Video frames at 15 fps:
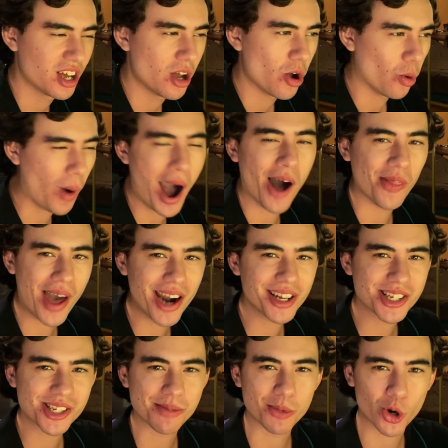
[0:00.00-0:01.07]
Wow, that is
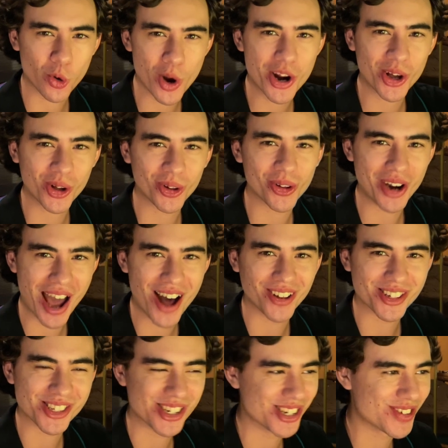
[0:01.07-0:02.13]
some critical
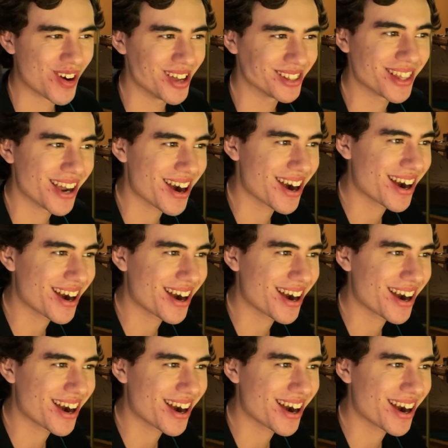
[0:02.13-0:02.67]
analysis right there.